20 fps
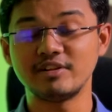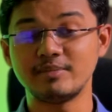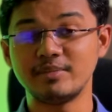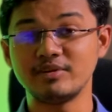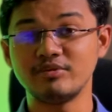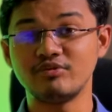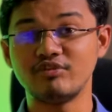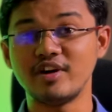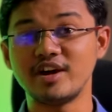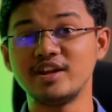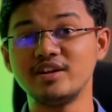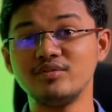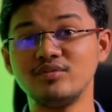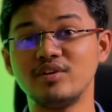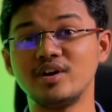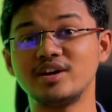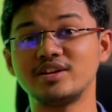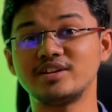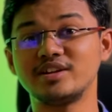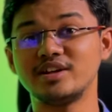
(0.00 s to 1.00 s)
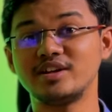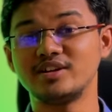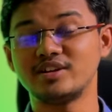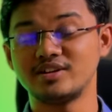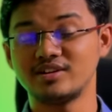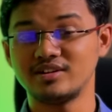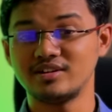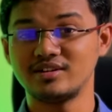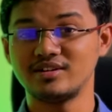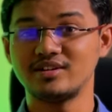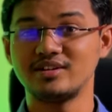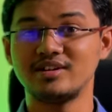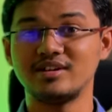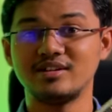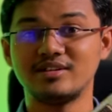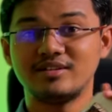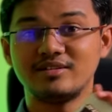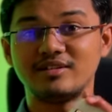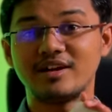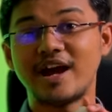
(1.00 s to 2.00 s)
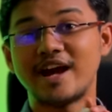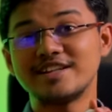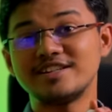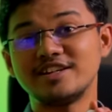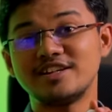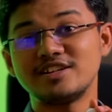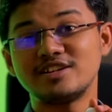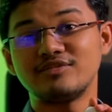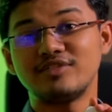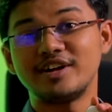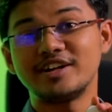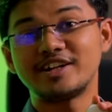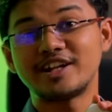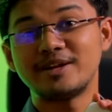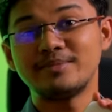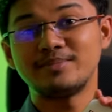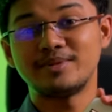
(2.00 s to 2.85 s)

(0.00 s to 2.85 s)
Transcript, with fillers: be very worth it as it is a one-time